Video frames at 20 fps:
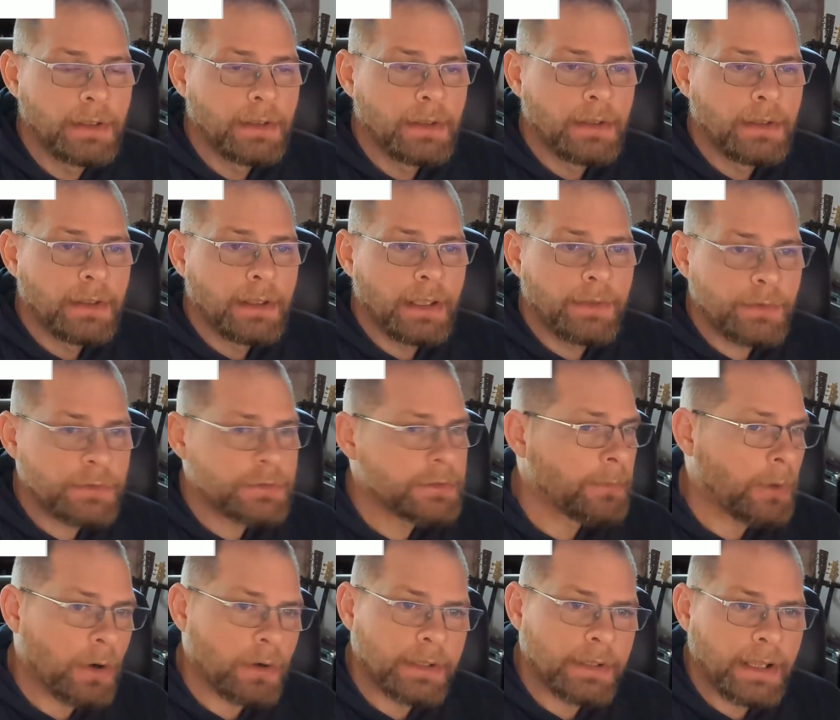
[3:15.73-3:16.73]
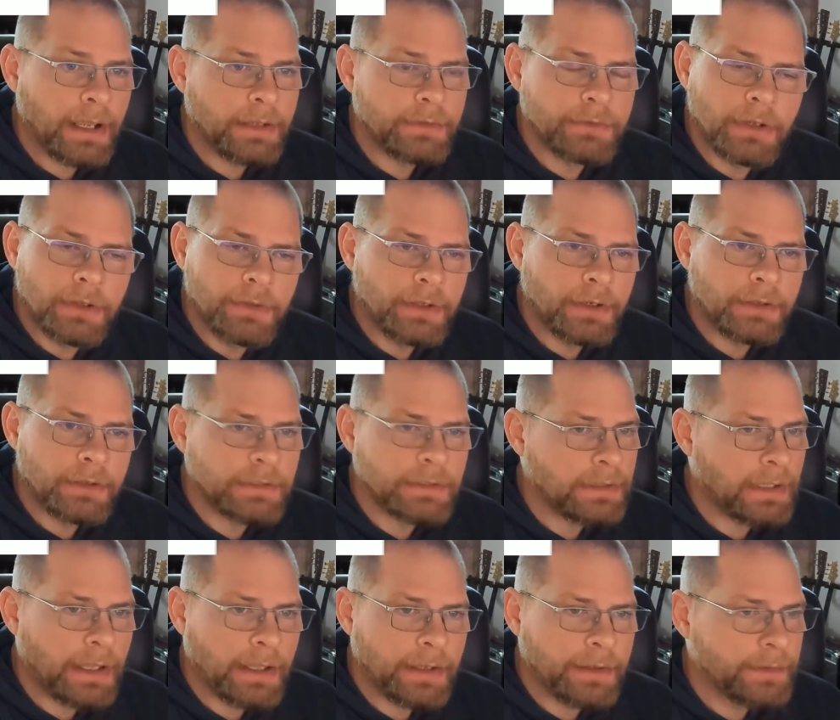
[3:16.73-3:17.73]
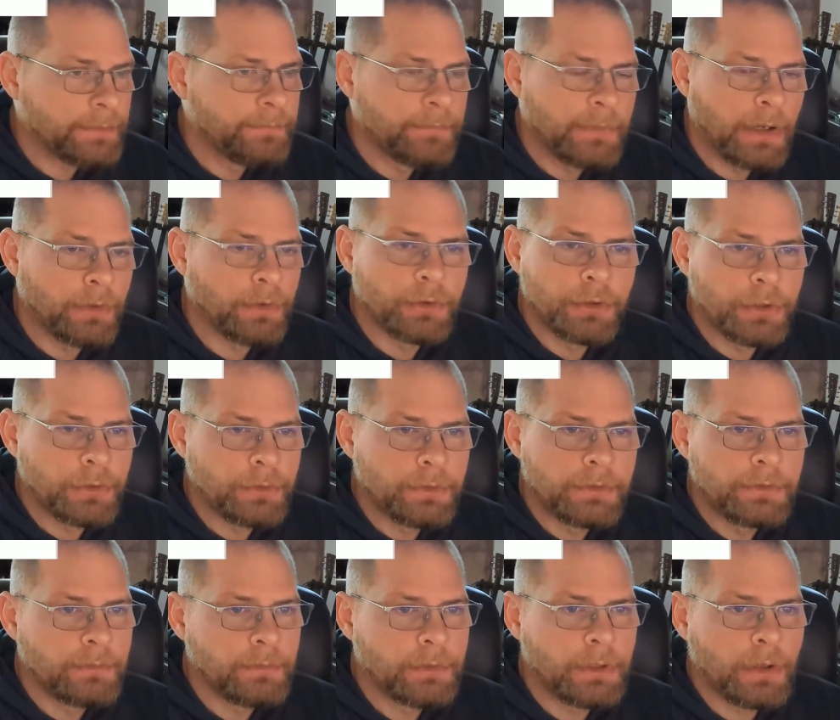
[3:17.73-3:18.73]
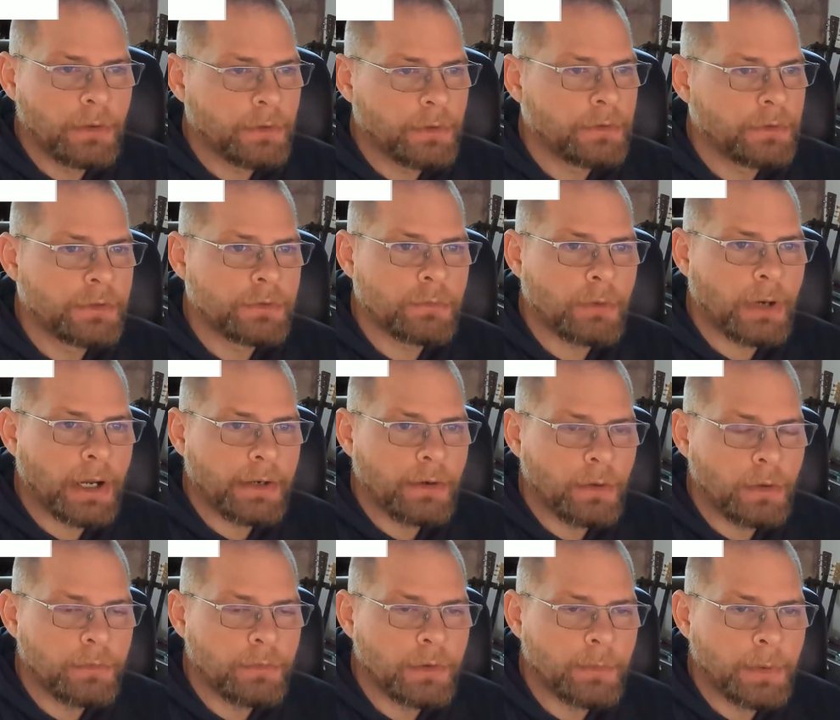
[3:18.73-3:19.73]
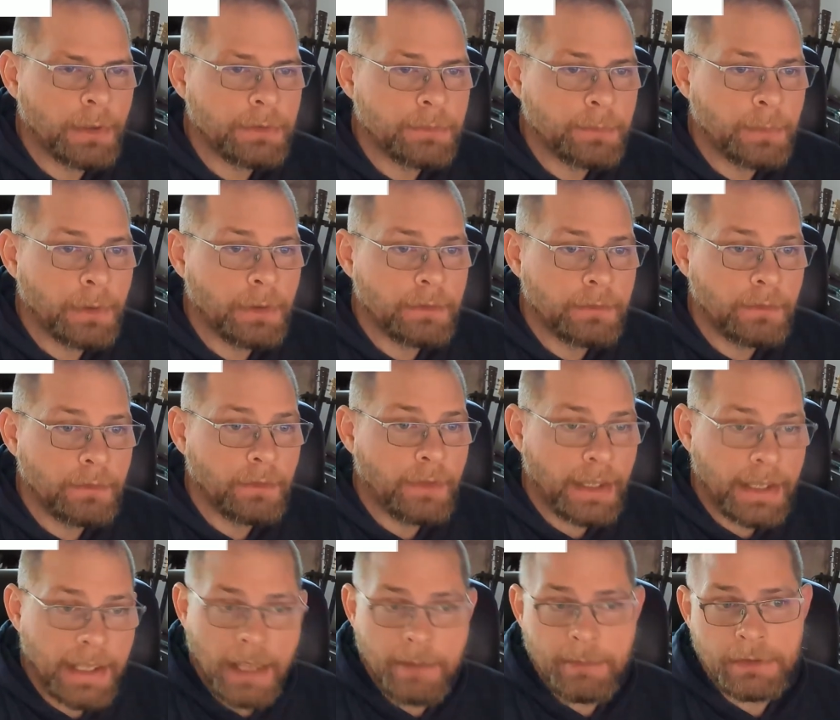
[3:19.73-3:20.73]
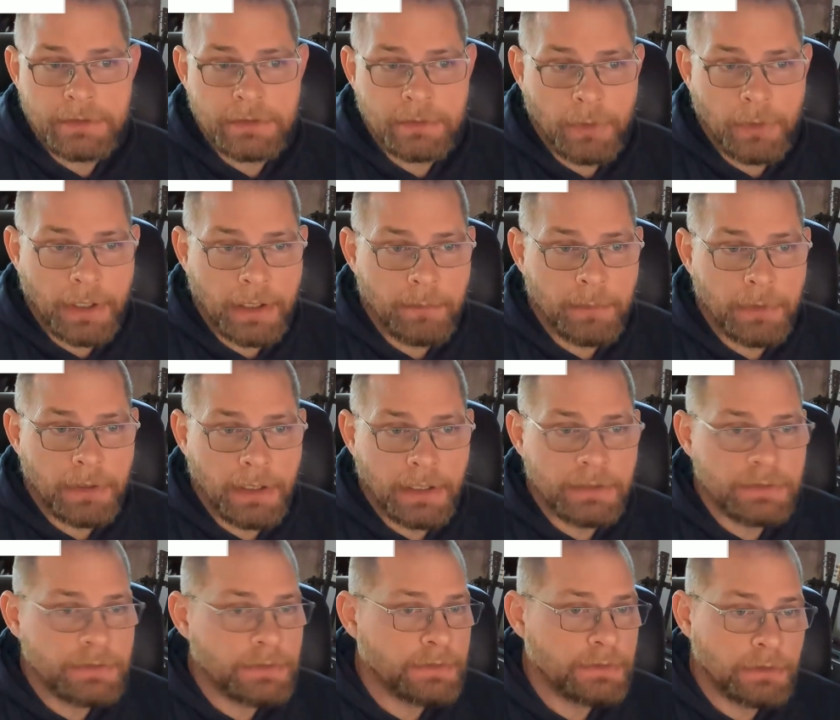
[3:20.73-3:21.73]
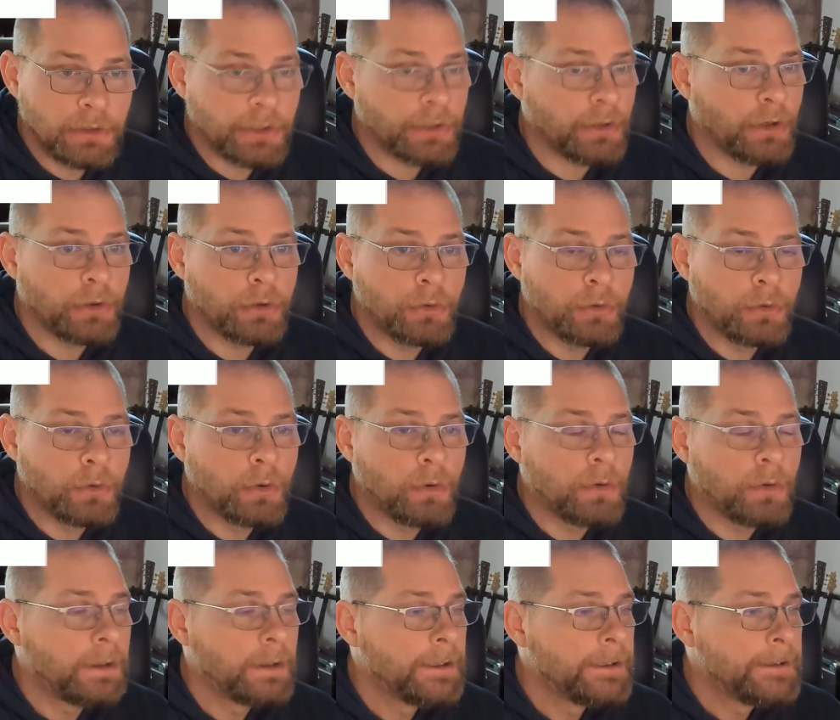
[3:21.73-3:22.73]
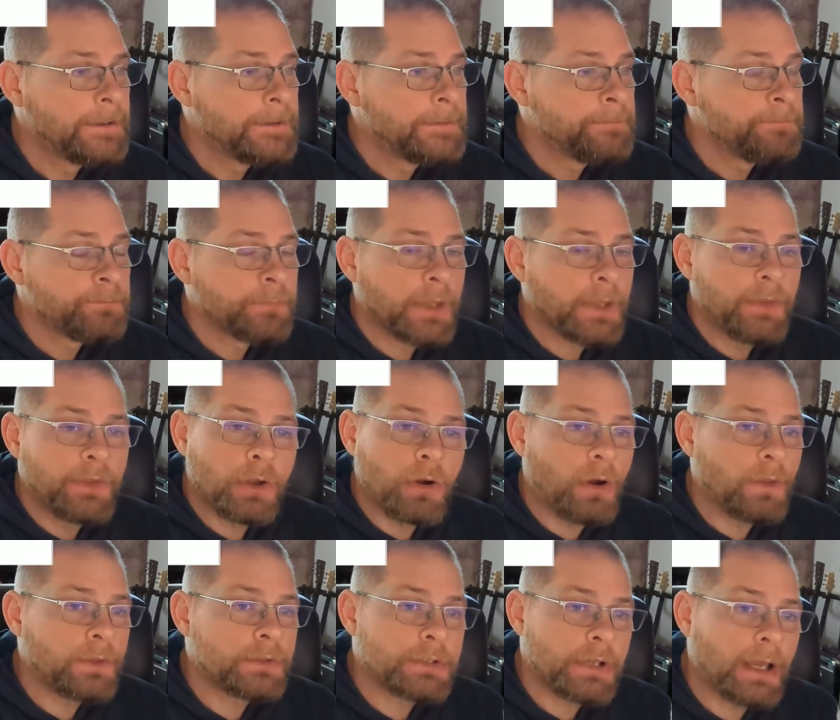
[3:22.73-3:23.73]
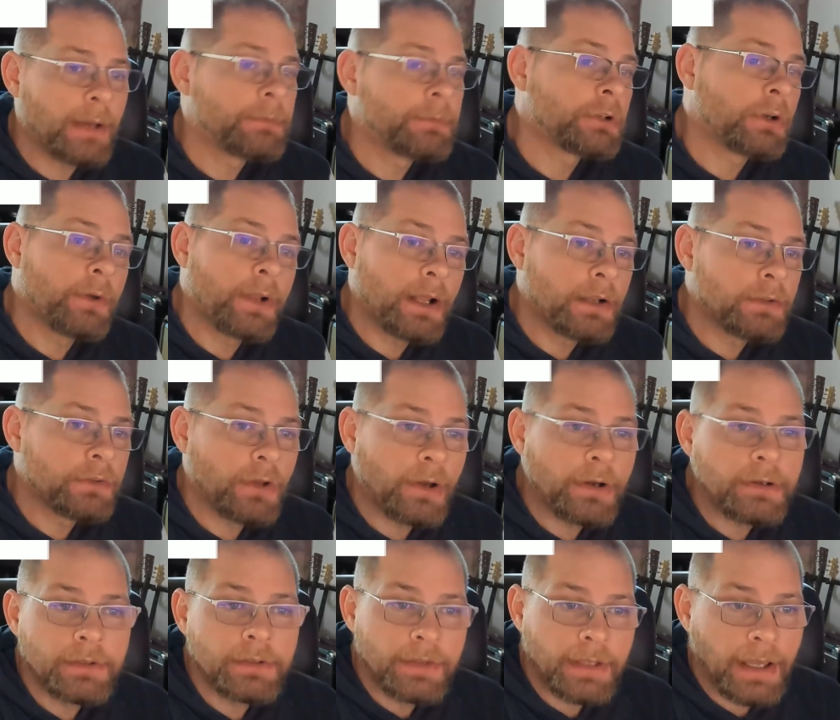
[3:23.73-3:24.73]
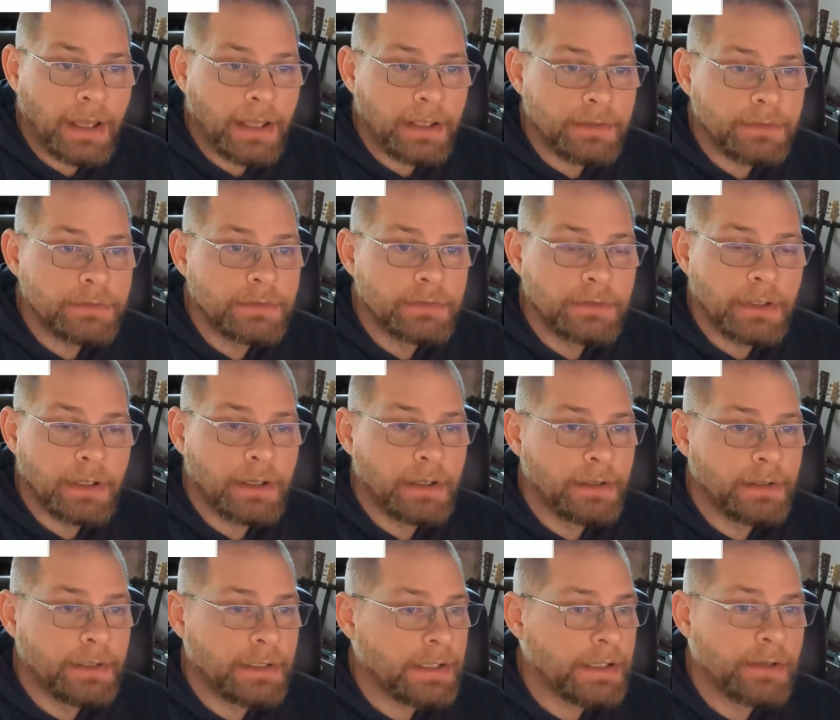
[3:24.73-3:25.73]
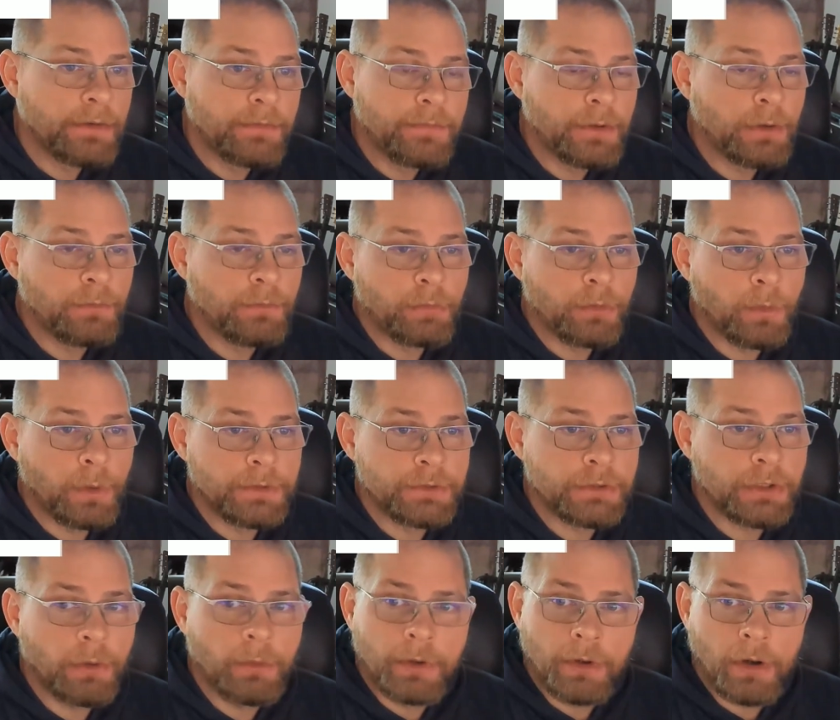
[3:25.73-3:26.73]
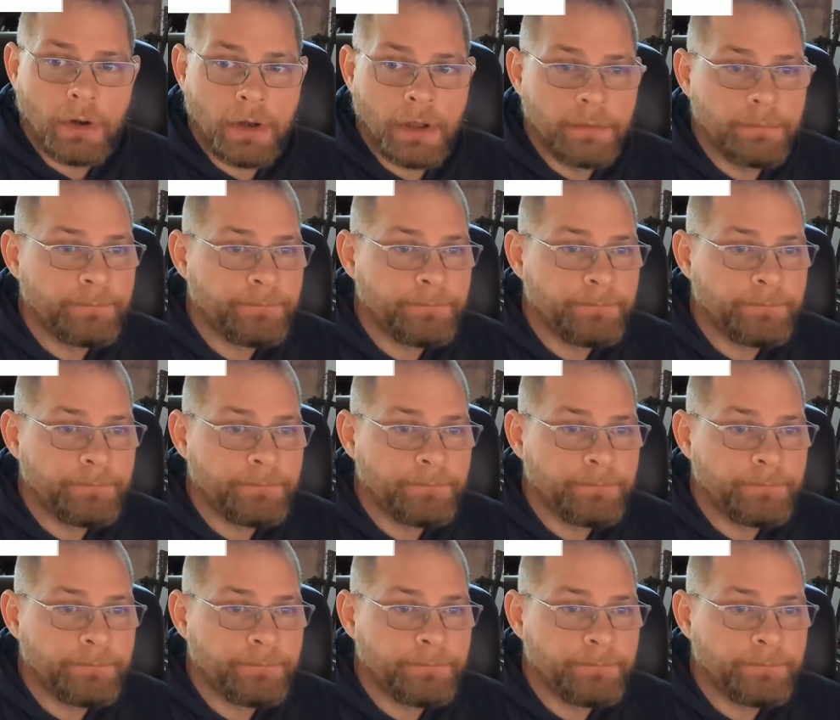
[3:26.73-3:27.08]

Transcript: And there's some Harley guys on there. It's a lot of other dudes, that are just riding all over the place. But they gave me some recommendations, looking on Google, and then call the shops or go down and talk to the guys and get a feel for what's going on.